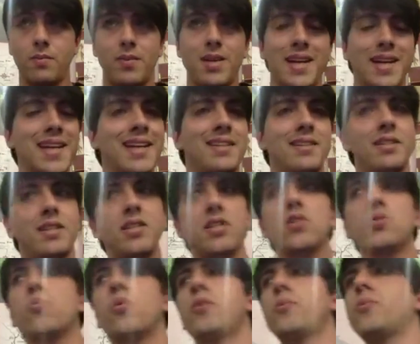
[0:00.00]
again, this
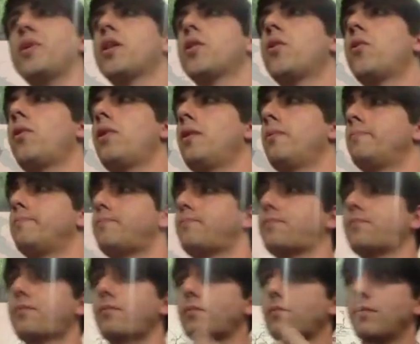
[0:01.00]
is what we call in
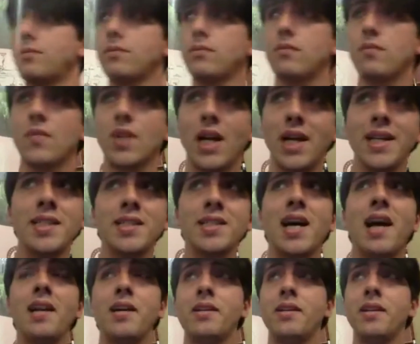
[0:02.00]

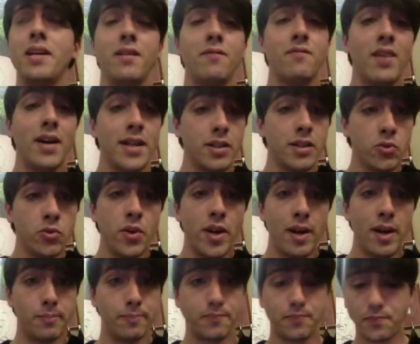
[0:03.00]
Italian
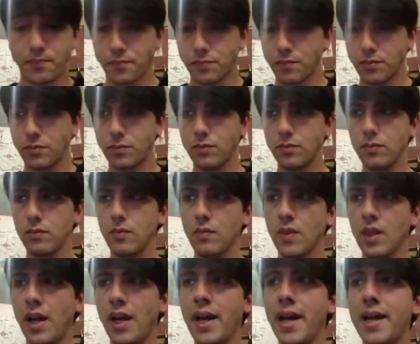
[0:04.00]
invaiatura.
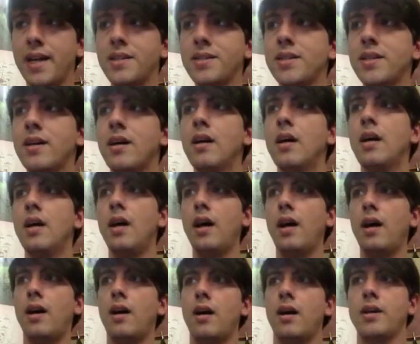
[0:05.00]
And
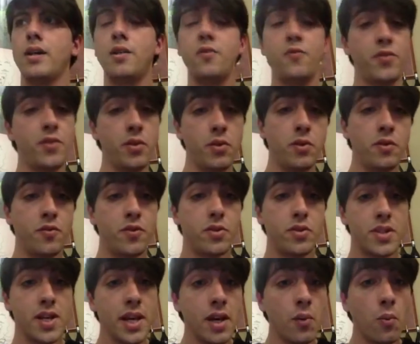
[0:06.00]
if you
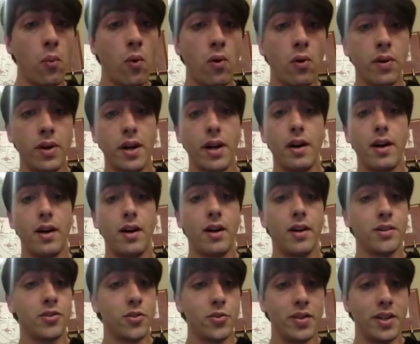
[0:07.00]
take a walk
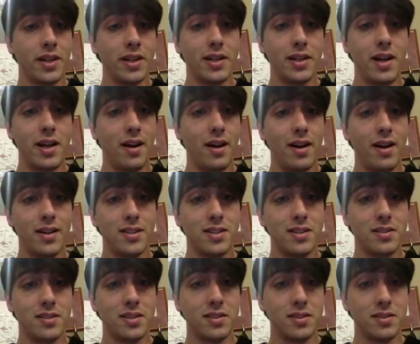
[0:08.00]
during
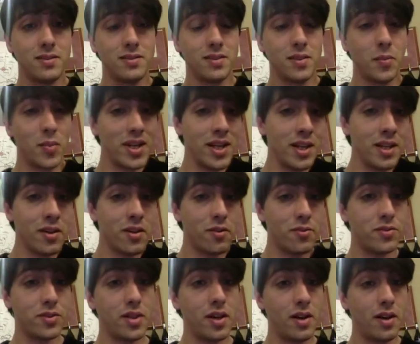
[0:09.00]
the beginning
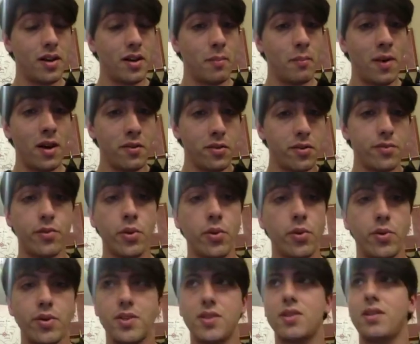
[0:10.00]
of the month of
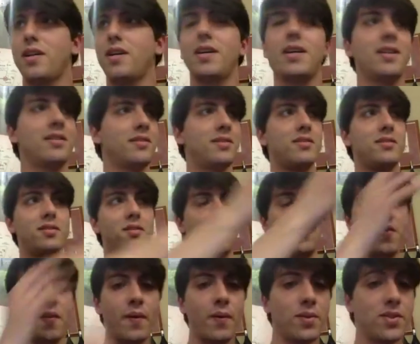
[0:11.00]
August in the
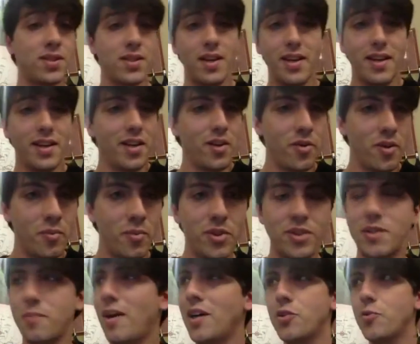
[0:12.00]
fields here in
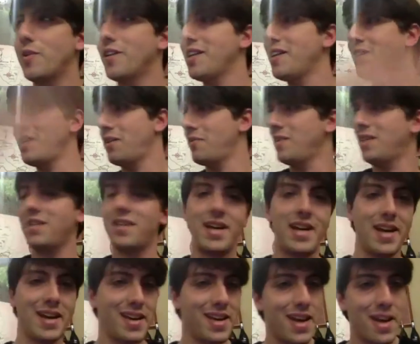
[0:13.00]
Montemaggiore, I mean
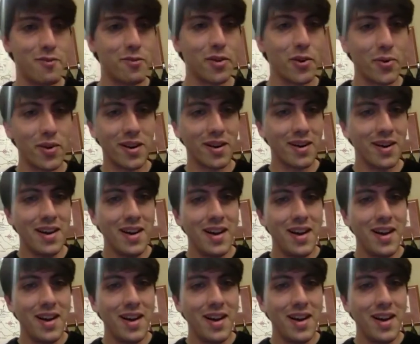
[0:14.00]
everywhere,